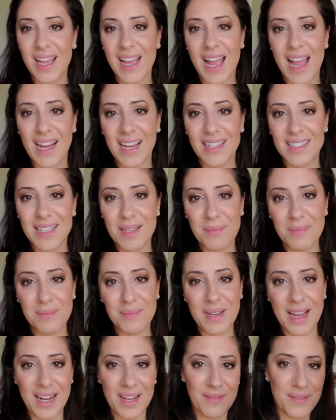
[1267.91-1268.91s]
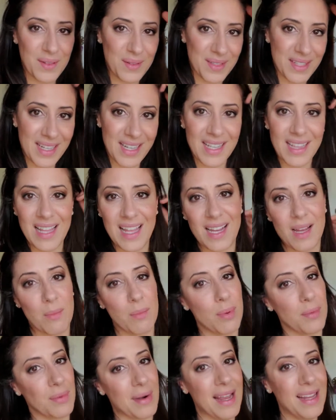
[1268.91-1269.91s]
I guess I'm kind of using it like a
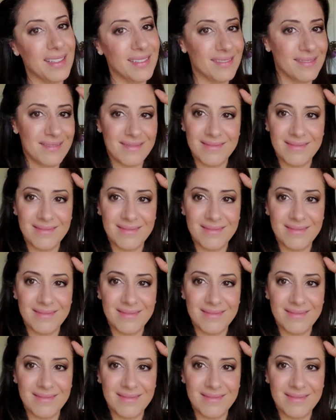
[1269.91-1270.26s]
barrette.